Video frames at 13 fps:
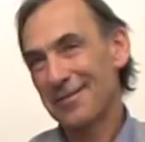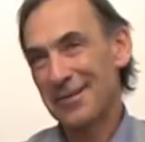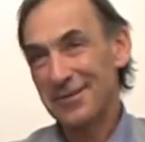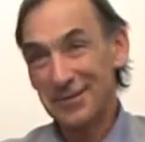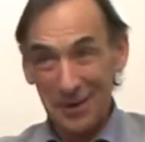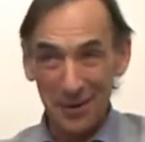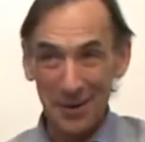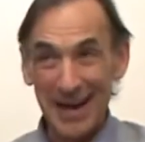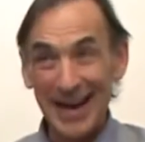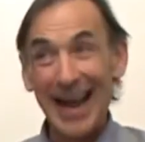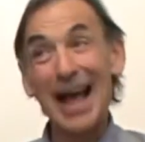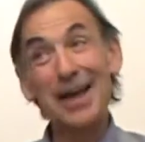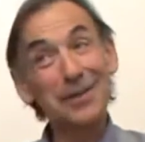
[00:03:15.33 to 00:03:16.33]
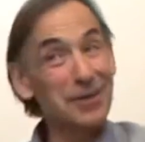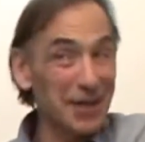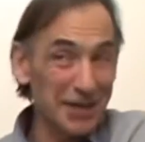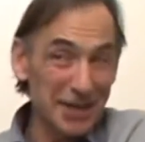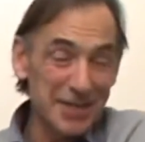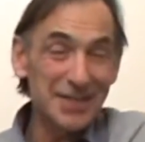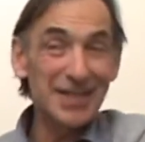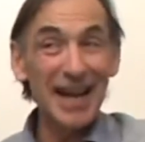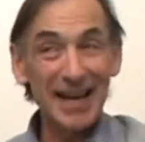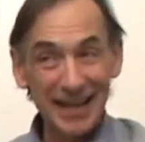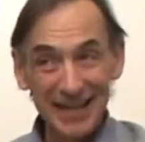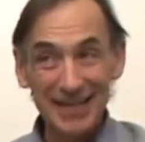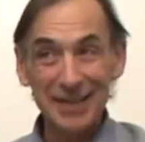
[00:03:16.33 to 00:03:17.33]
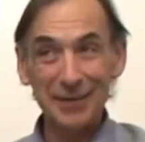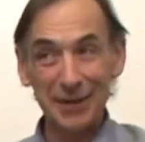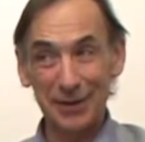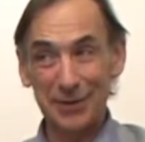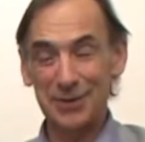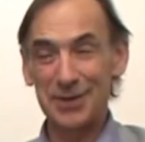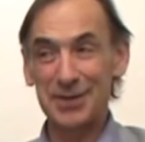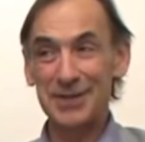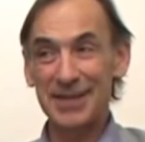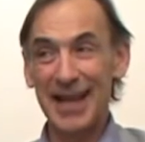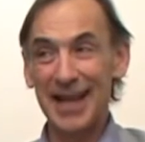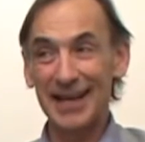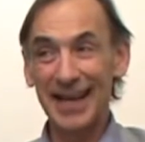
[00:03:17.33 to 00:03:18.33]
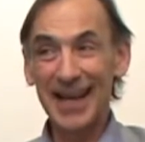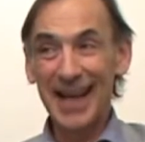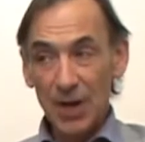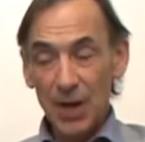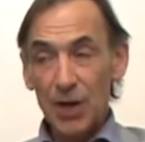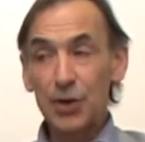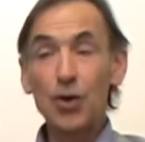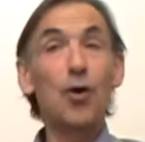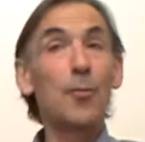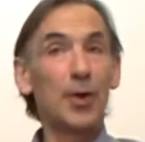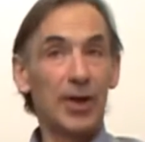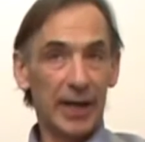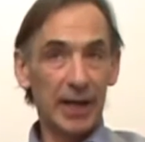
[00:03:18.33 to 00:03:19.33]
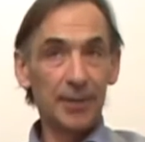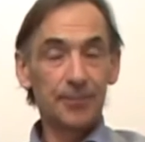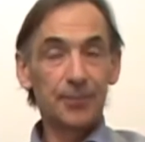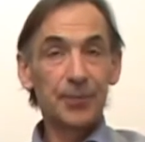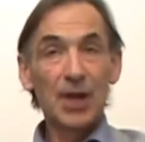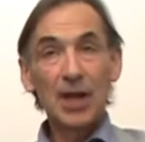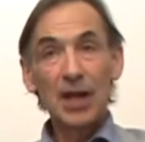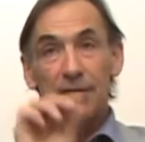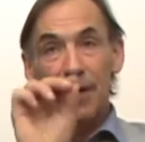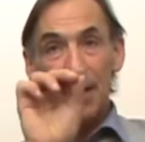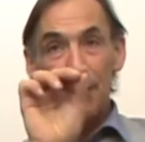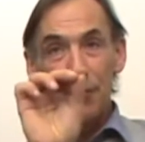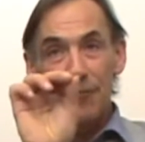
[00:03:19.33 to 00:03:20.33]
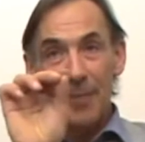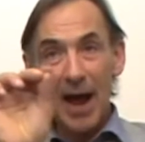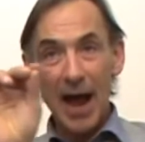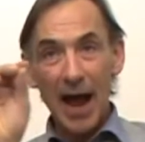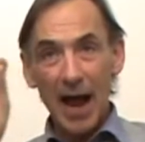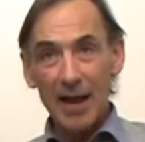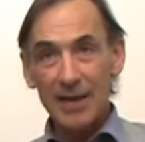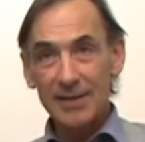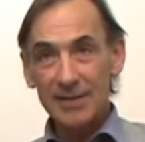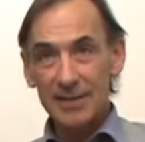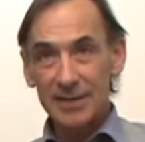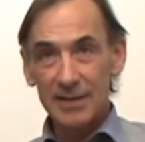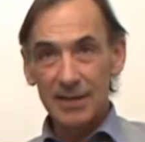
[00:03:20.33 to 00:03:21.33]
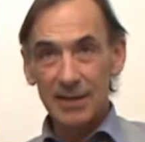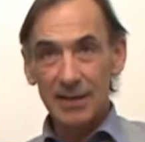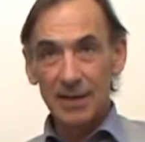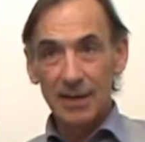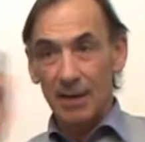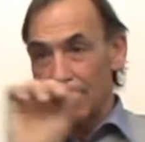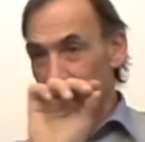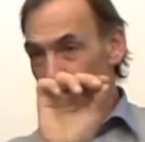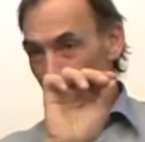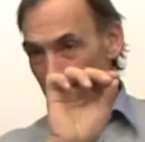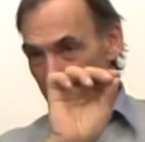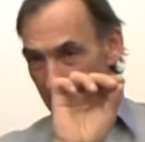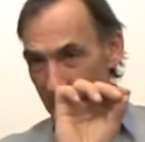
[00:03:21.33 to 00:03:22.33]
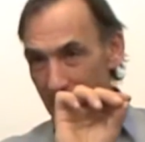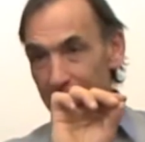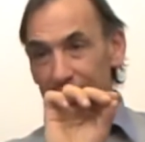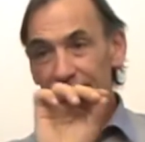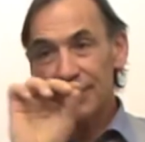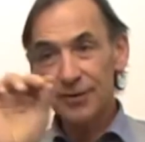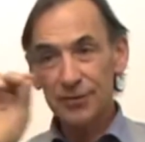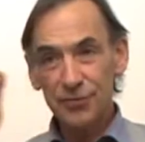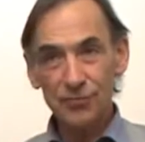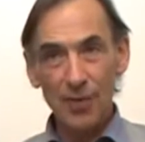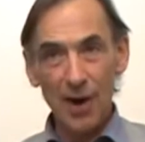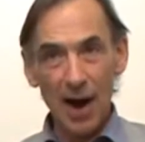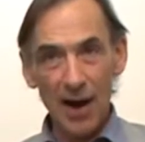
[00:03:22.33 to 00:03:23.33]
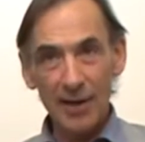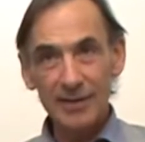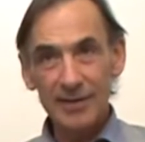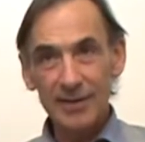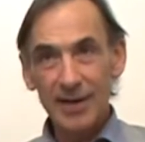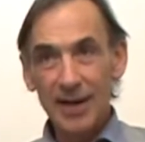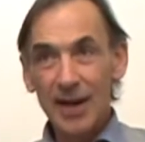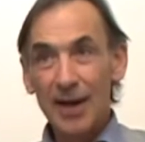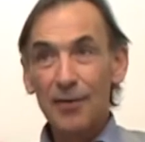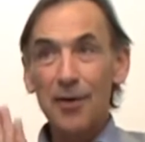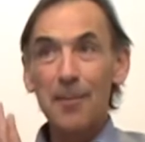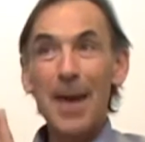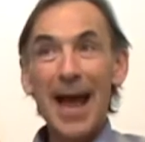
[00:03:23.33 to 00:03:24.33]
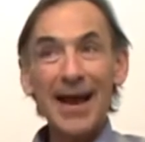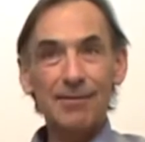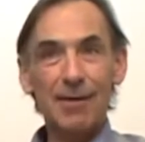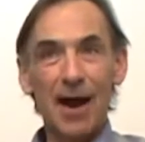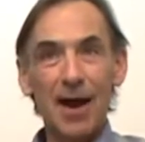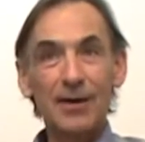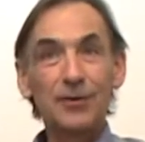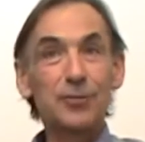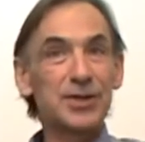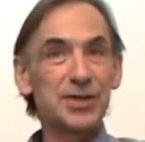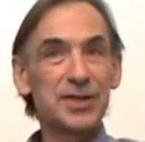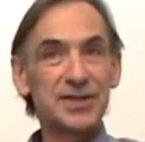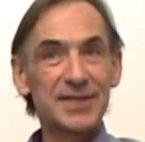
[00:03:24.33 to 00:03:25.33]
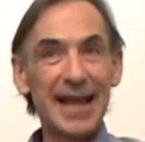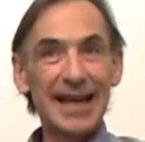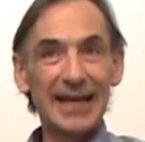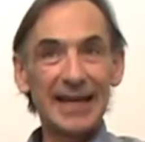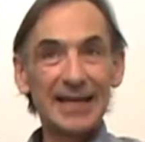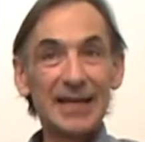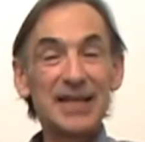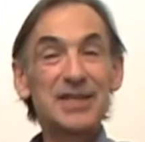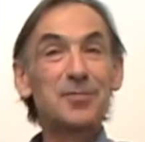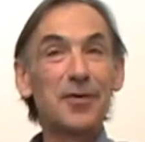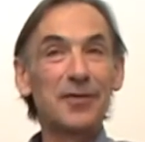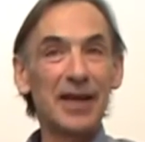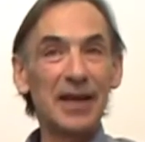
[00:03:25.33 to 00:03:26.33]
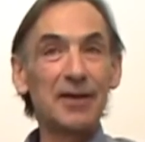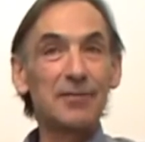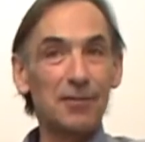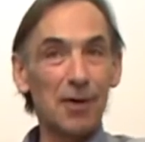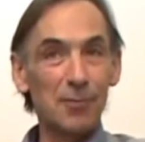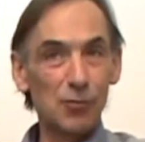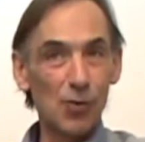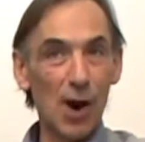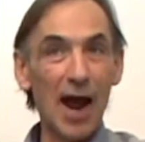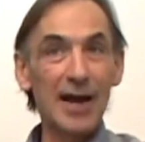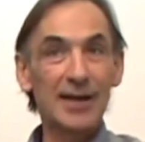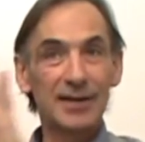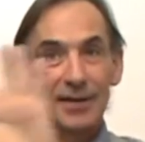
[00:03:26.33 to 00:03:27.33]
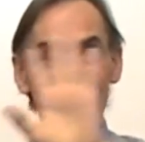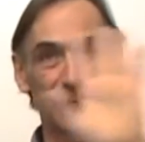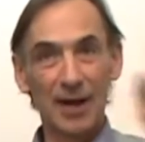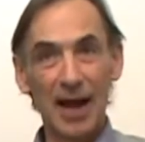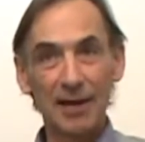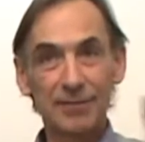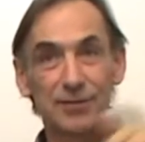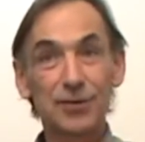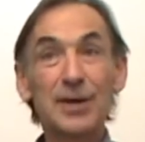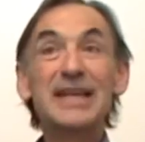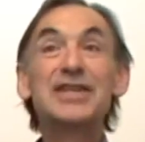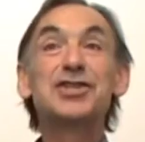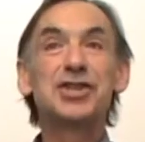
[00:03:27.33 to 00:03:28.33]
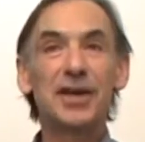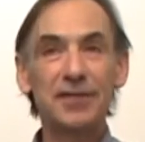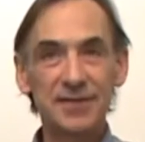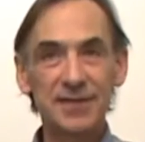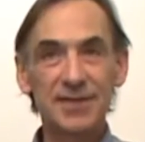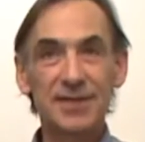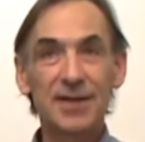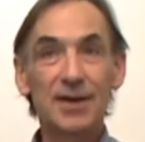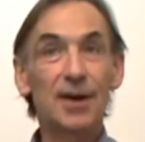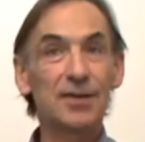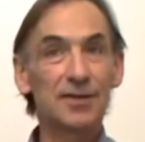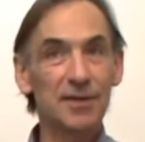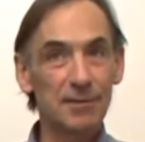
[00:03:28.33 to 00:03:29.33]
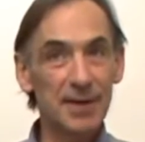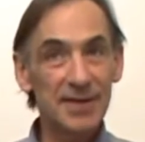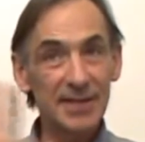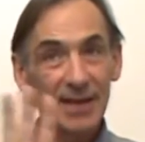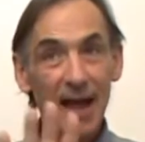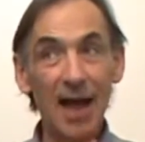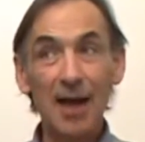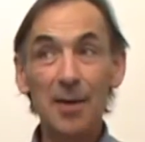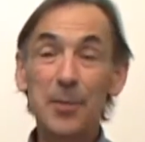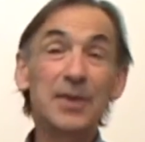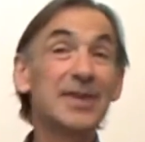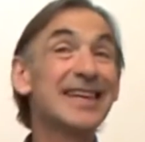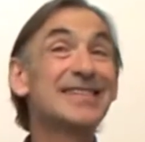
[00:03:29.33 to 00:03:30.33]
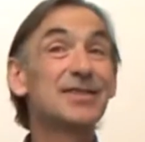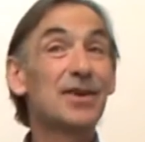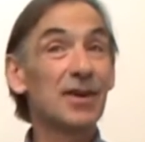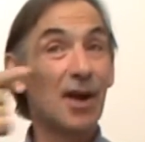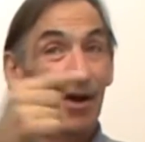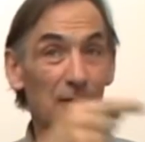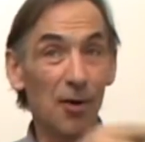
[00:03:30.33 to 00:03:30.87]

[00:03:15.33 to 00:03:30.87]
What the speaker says: of the story, and it is slightly difficult to understand. Normally, if I move my eyes from left to right, the background, which is static, is moving from right to left. So it shifts on the retina, but in the